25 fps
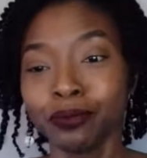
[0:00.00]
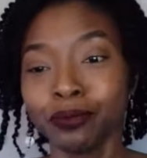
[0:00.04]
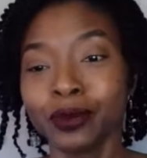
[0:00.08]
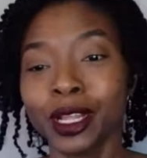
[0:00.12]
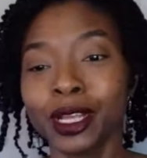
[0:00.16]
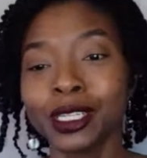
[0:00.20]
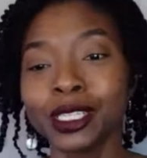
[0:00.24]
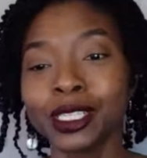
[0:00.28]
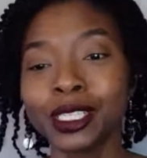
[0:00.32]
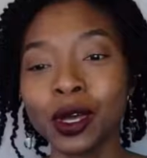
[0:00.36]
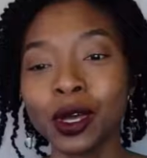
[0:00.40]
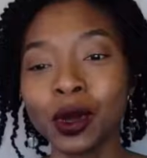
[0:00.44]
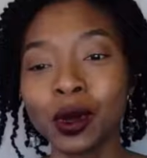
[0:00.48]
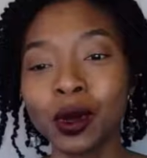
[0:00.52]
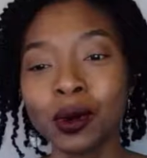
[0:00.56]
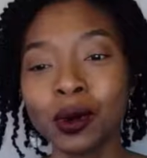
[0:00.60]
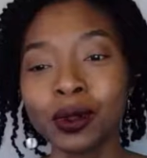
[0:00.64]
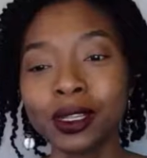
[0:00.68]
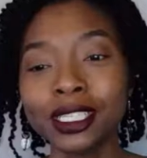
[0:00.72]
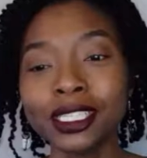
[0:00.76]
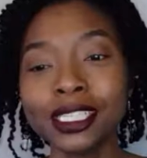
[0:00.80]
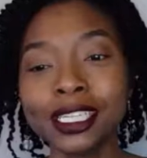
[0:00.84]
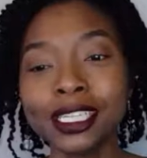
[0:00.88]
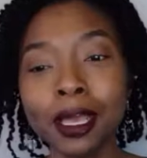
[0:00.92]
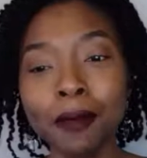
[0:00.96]
So
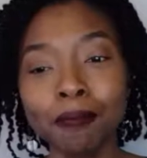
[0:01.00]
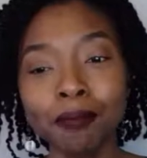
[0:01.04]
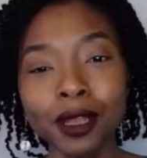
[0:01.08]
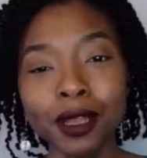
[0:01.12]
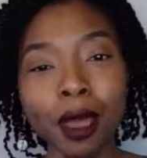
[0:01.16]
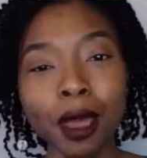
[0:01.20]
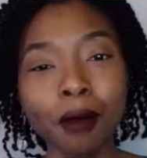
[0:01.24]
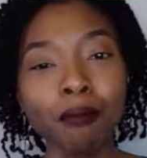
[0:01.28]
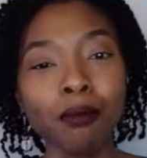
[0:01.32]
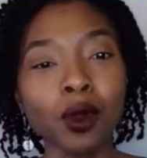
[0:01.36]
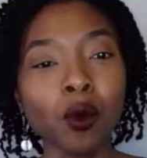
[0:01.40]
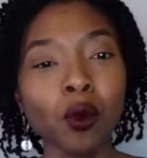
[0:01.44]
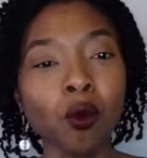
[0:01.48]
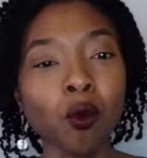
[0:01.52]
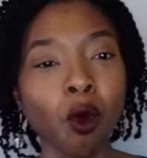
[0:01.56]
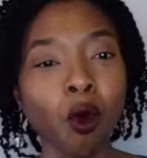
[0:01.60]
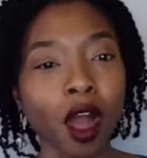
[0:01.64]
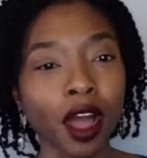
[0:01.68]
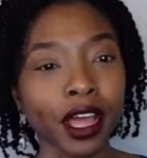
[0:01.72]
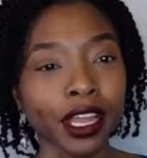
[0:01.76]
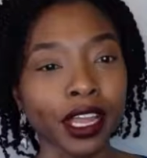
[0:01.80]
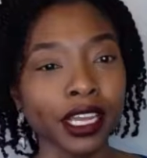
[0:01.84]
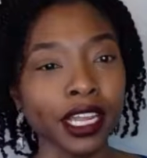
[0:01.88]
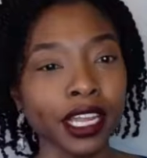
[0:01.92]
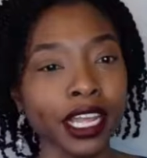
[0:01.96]
tip number
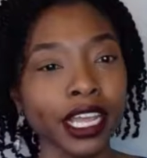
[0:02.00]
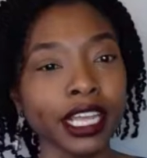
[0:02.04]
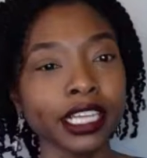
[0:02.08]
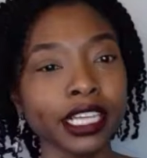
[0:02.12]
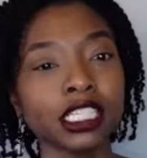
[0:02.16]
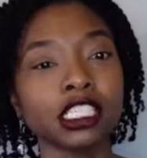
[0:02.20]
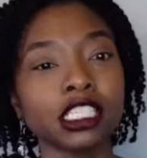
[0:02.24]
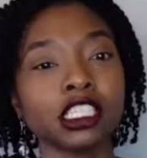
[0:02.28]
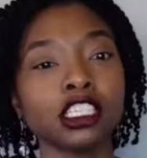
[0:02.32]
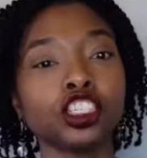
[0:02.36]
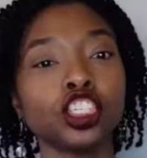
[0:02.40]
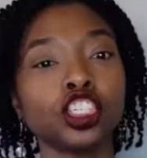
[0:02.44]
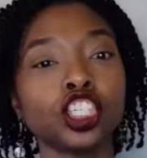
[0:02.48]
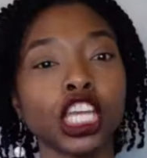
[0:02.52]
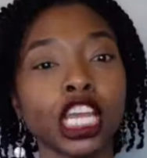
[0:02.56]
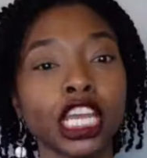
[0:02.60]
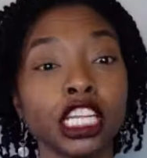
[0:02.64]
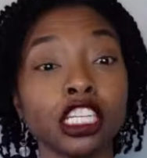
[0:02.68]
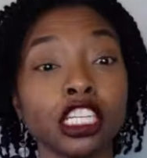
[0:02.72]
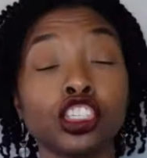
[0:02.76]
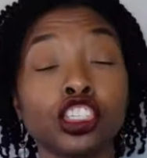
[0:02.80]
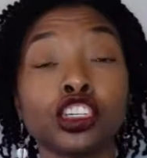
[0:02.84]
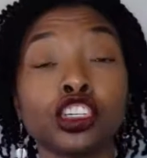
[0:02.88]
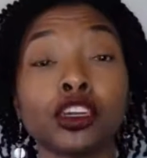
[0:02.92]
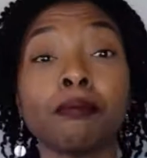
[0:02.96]
1 is to change
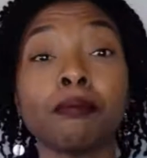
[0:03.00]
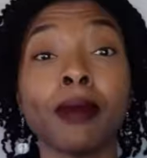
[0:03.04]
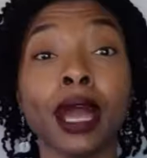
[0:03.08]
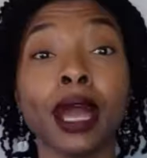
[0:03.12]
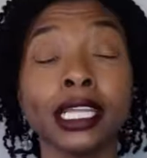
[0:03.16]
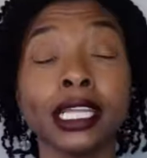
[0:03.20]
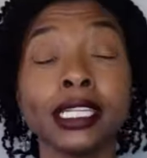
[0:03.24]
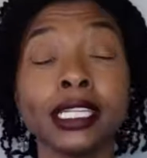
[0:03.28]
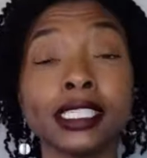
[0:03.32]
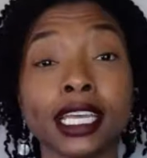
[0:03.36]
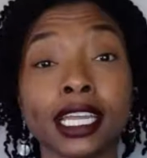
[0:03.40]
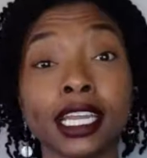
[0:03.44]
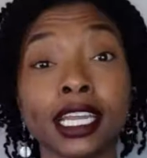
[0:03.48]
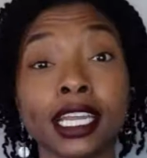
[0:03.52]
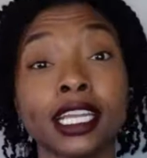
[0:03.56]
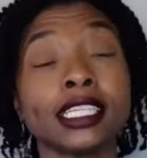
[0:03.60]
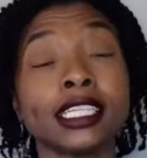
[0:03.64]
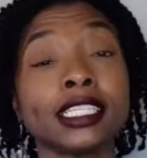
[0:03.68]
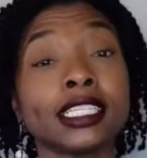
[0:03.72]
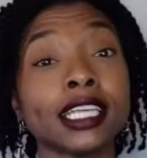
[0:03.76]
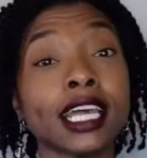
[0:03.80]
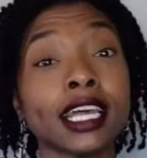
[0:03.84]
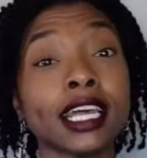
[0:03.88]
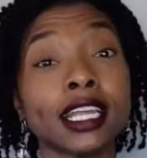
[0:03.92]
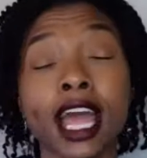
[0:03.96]
your mindset. And as
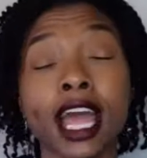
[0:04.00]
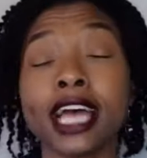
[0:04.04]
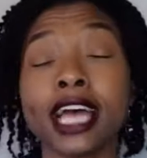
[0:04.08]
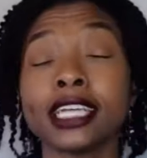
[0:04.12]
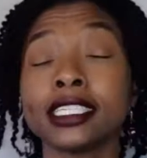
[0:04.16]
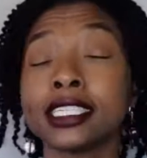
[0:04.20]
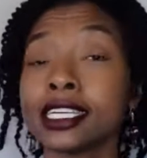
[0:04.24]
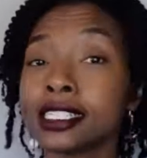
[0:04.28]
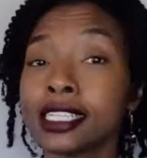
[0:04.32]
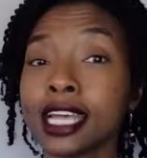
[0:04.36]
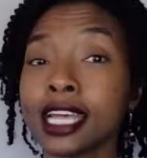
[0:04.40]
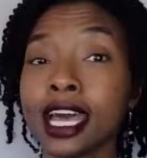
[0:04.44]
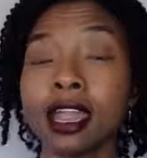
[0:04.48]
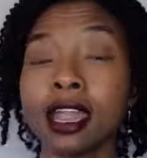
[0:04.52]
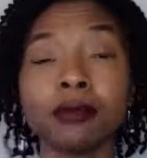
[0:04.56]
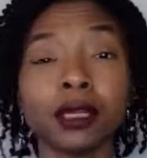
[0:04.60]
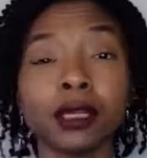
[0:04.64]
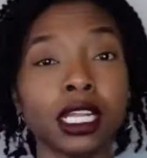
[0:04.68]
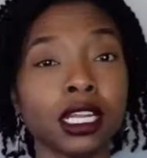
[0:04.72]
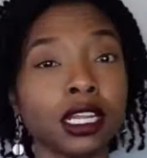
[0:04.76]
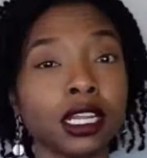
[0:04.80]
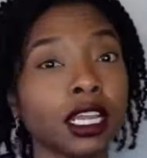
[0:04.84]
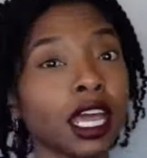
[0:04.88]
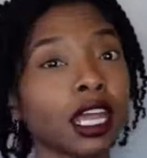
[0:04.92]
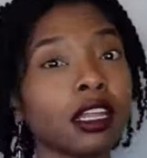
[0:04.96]
I said, I'm going to
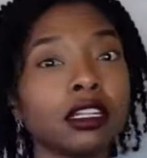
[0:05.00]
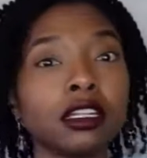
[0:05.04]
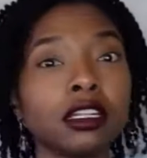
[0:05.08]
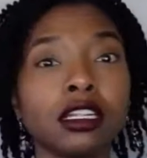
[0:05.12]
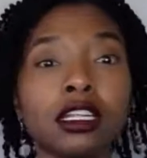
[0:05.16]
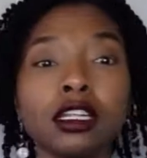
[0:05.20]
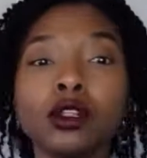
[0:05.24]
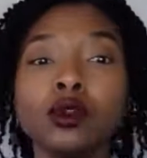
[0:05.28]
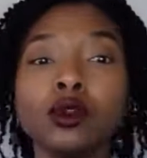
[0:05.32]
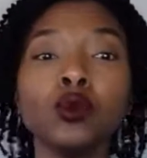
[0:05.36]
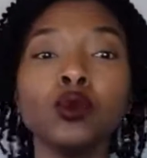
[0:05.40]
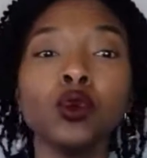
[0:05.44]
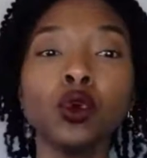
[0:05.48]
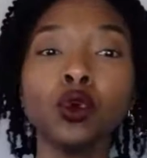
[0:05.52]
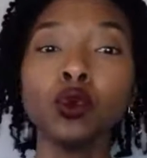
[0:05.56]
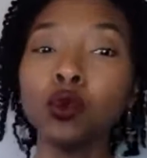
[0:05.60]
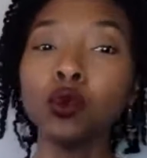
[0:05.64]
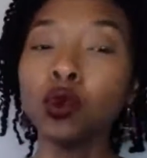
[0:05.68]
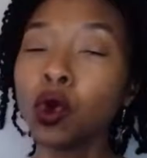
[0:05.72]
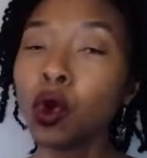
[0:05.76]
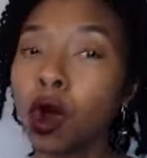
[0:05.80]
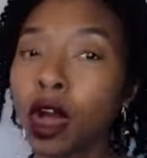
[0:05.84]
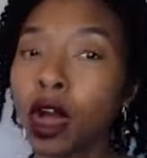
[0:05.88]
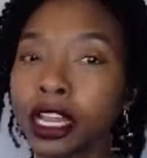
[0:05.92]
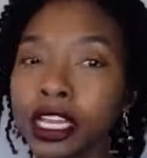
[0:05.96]
get a little
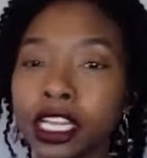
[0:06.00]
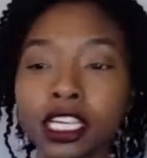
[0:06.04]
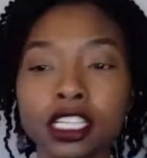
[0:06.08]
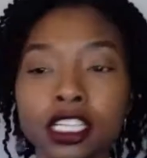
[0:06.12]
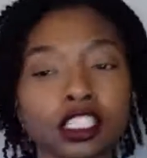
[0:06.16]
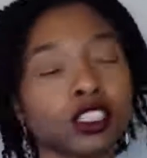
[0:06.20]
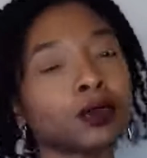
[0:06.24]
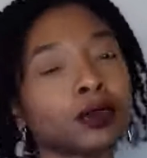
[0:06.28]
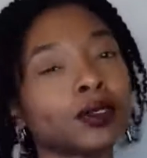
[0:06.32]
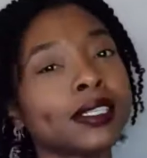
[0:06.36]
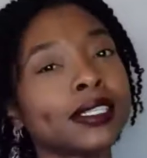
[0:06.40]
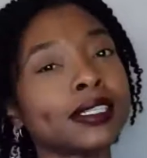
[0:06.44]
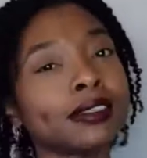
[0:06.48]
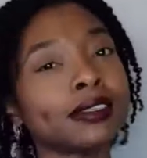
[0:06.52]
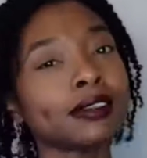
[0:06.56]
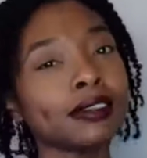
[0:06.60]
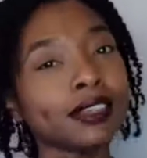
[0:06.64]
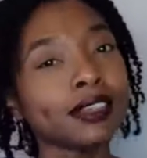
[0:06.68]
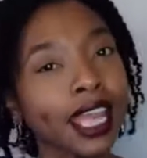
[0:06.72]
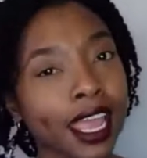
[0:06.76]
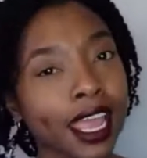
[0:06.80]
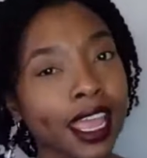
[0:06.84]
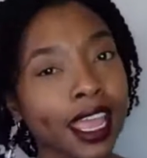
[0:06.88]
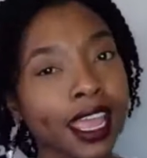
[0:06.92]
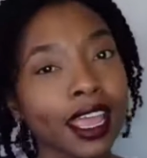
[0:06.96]
woo-woo on you. So
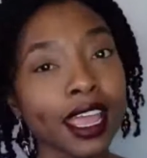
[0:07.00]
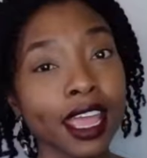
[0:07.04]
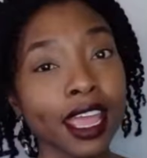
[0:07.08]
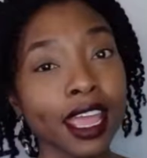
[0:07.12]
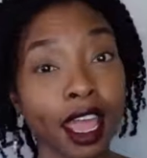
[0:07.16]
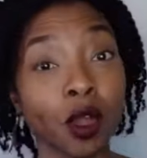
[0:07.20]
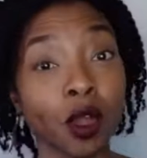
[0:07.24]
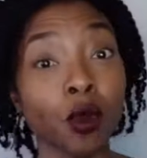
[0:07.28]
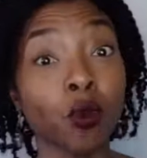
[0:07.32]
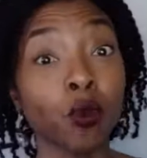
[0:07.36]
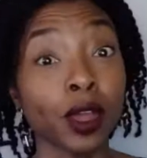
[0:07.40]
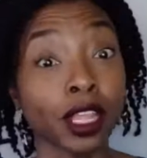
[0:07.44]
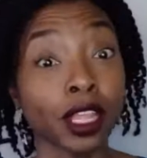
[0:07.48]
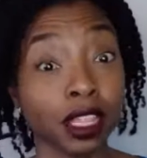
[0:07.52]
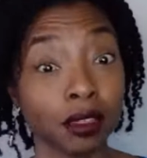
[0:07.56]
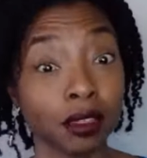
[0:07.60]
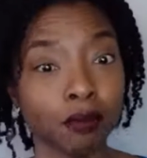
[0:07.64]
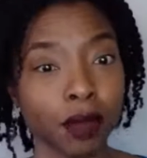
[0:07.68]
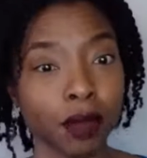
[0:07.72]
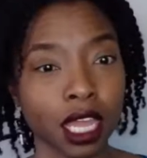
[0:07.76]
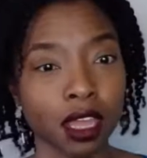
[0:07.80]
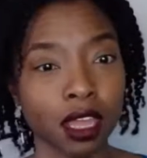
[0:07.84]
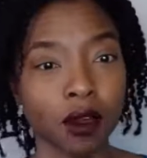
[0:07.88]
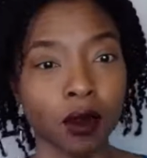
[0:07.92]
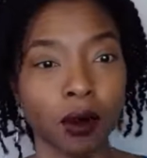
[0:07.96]
stay here with
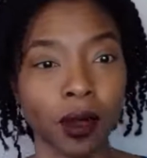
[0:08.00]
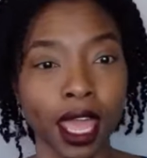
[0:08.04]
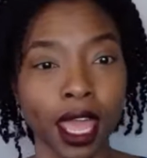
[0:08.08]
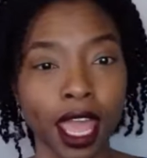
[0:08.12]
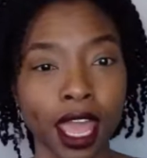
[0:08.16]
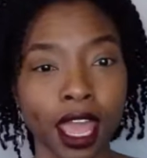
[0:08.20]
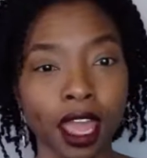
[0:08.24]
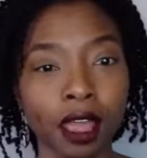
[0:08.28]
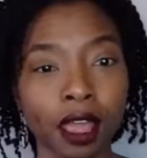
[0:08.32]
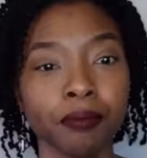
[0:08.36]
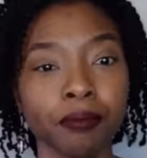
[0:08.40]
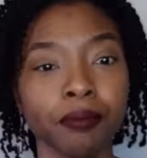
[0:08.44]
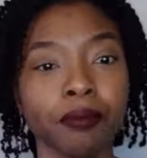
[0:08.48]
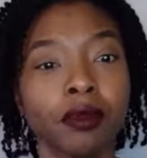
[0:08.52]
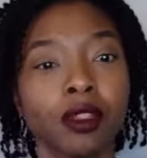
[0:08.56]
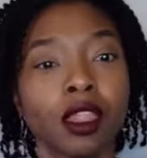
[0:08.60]
me, okay?